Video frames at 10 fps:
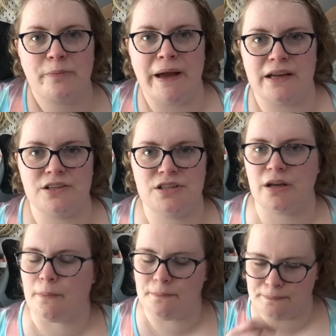package to
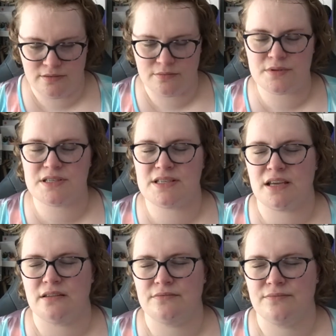come. What was I
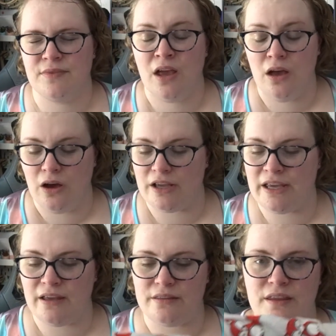saying? Oh
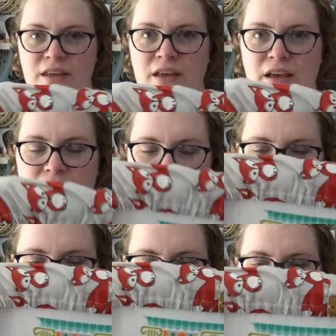yeah,
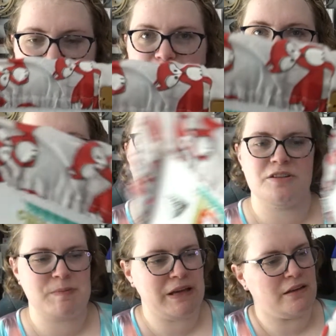the
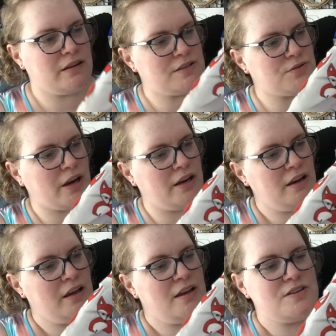flamingo's beak, that's right.
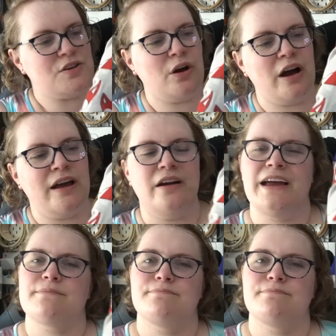So I